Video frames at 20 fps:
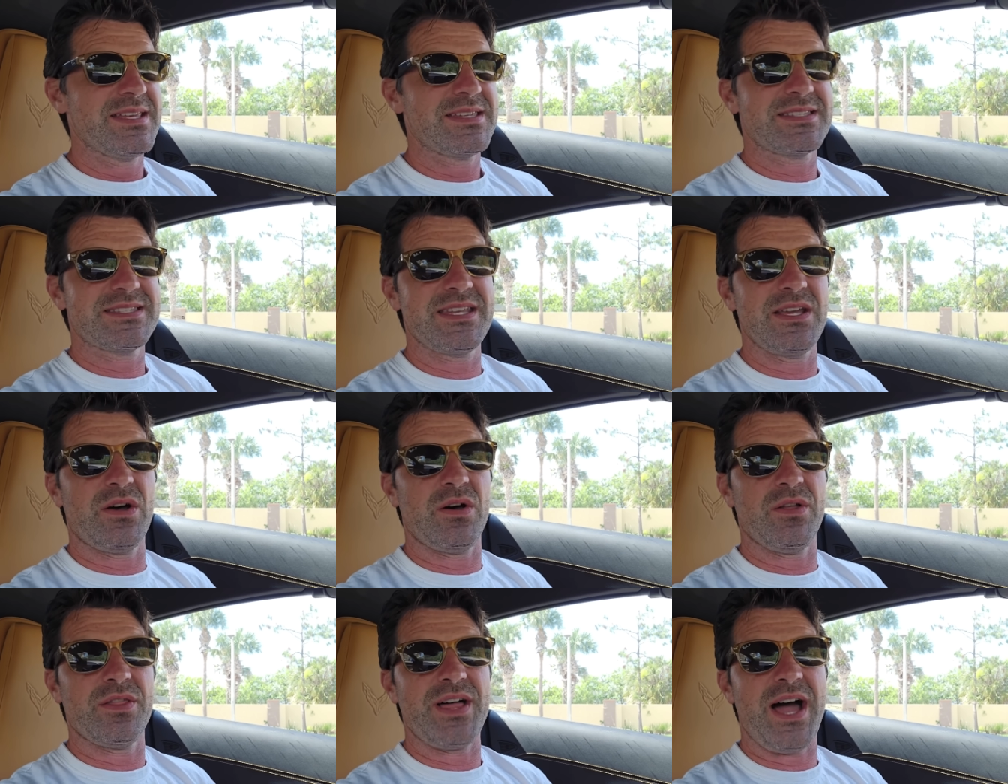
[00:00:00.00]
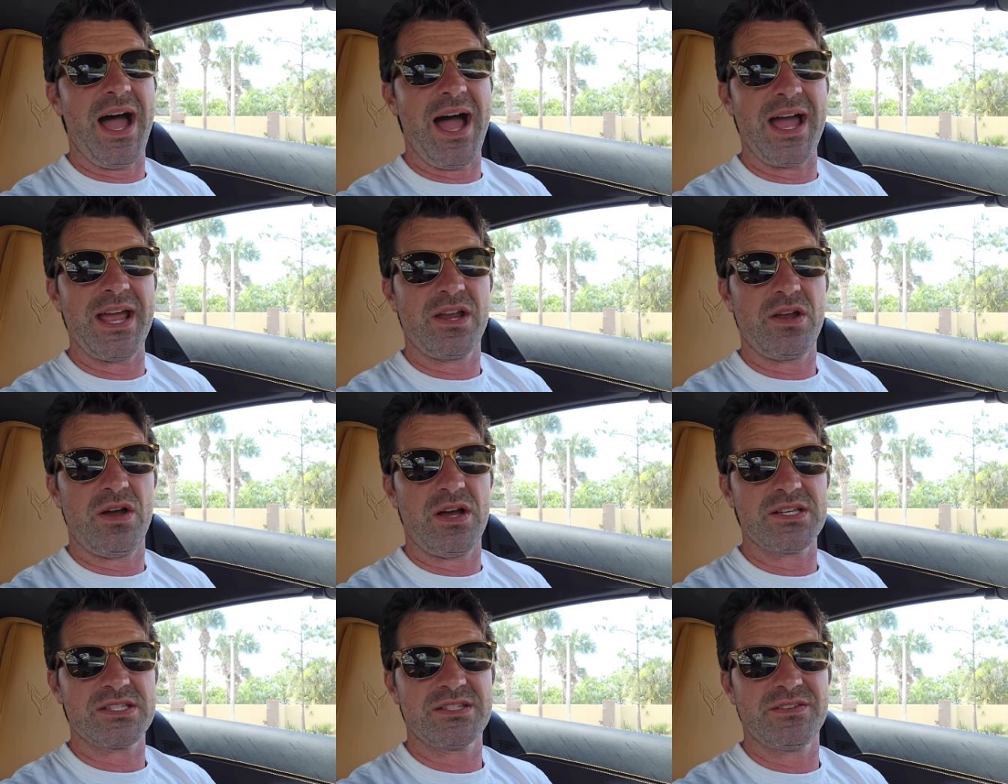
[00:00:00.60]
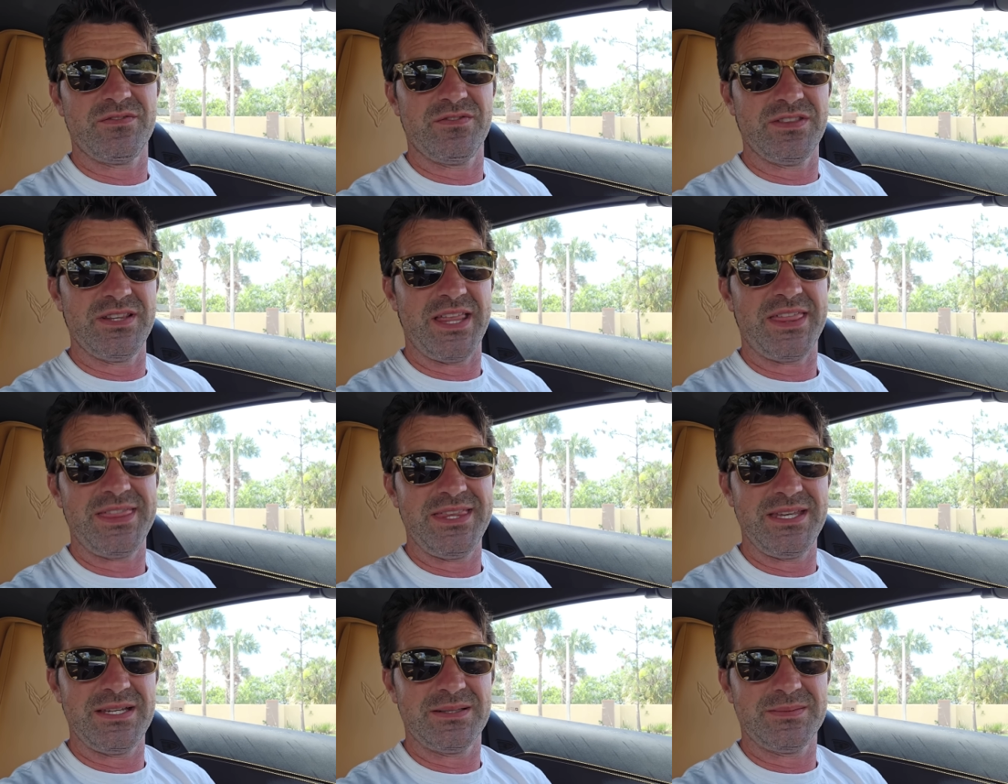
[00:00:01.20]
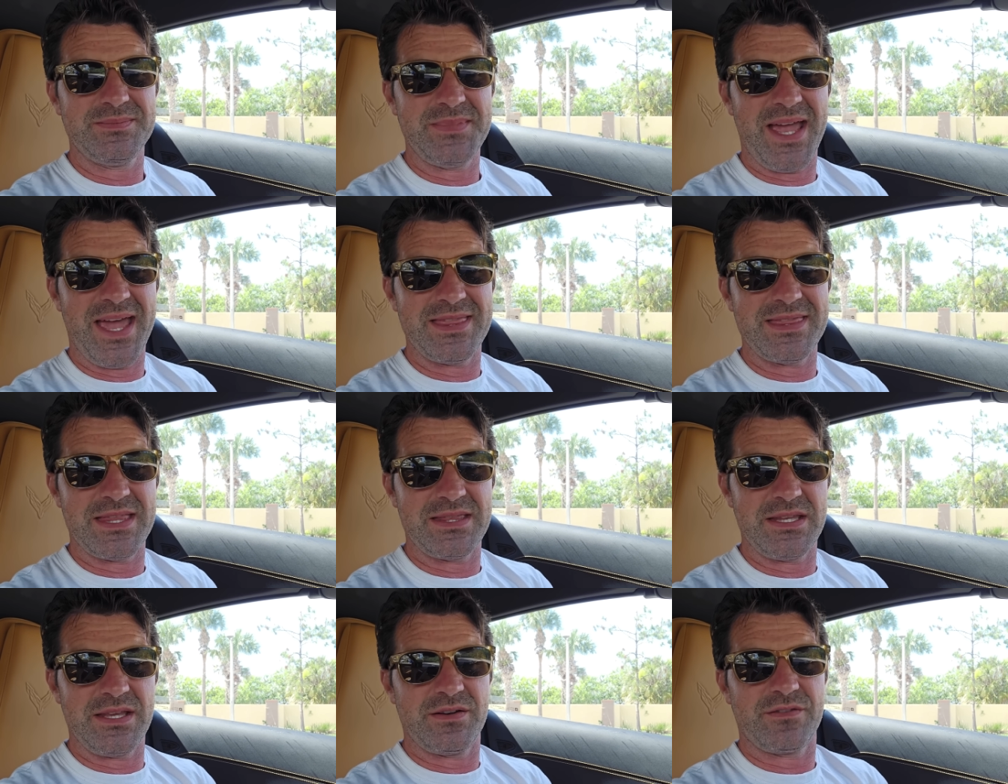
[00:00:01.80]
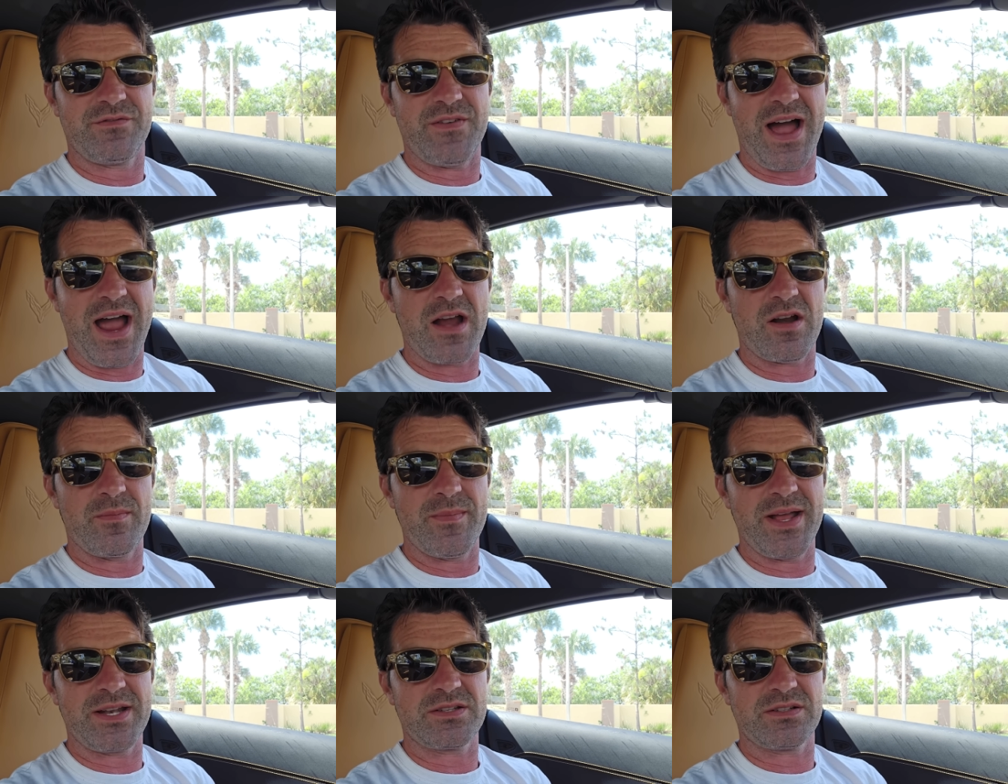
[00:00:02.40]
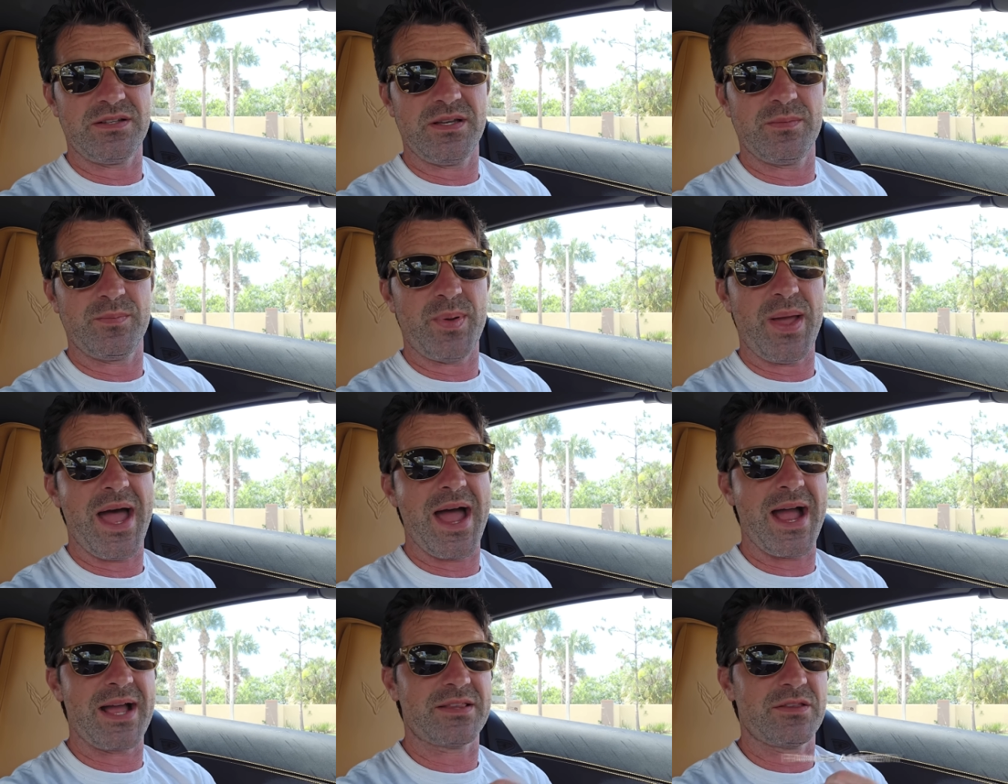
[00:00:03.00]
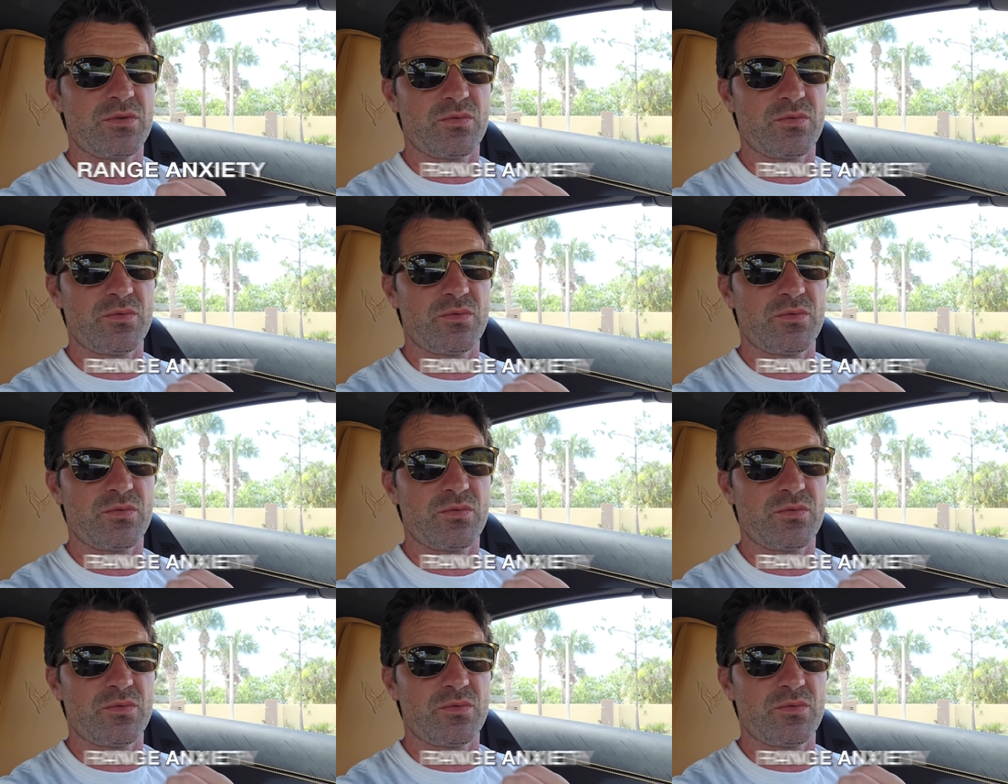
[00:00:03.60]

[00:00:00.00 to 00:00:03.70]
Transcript: Still, the high cost of lithium and then the environmental impact,